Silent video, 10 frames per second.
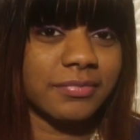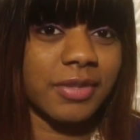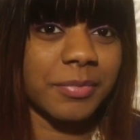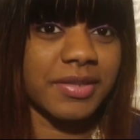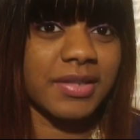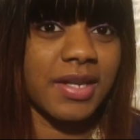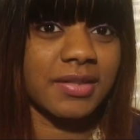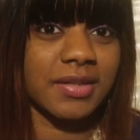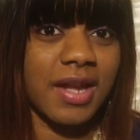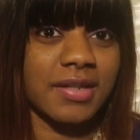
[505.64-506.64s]
the
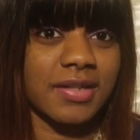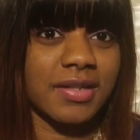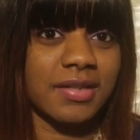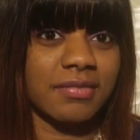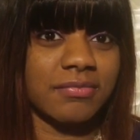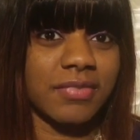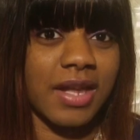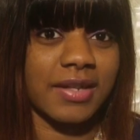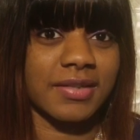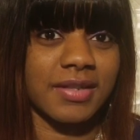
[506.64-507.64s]
mistakes that I did.
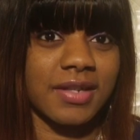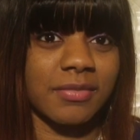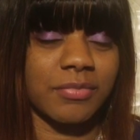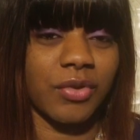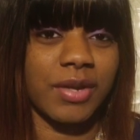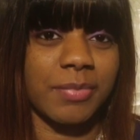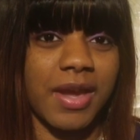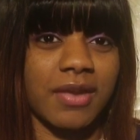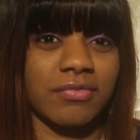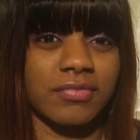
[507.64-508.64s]
Like I said, the braid
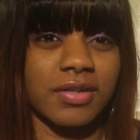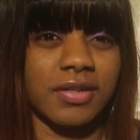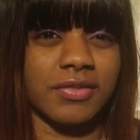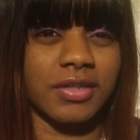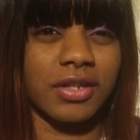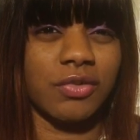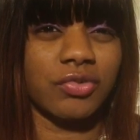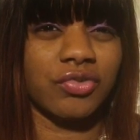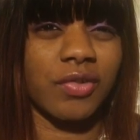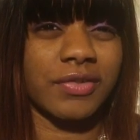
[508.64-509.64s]
pattern. The
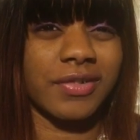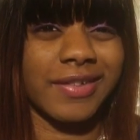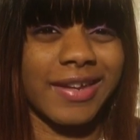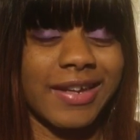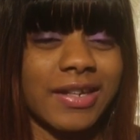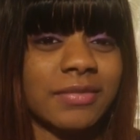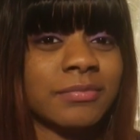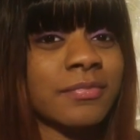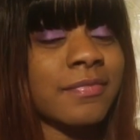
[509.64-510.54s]
closure, on the other hand,